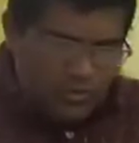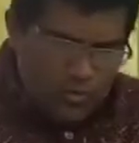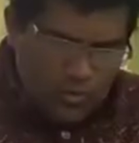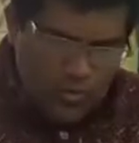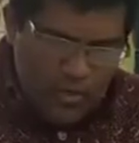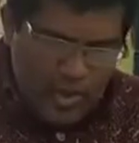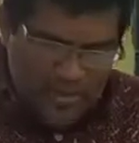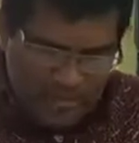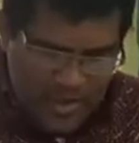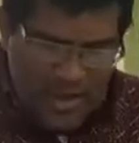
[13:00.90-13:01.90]
2
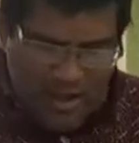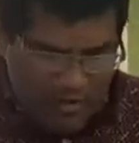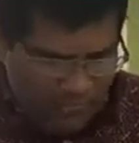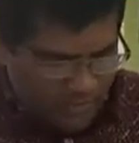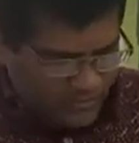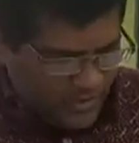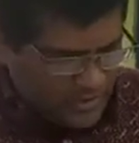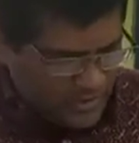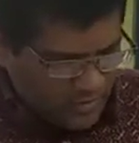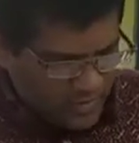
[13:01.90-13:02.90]
ml of,
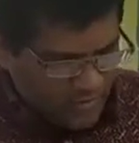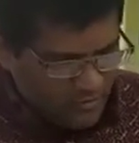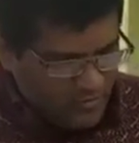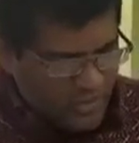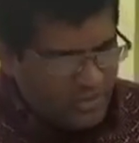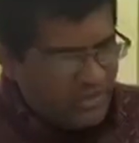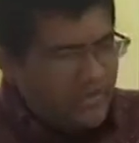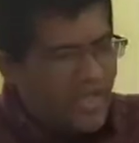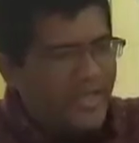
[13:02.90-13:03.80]
first one you see the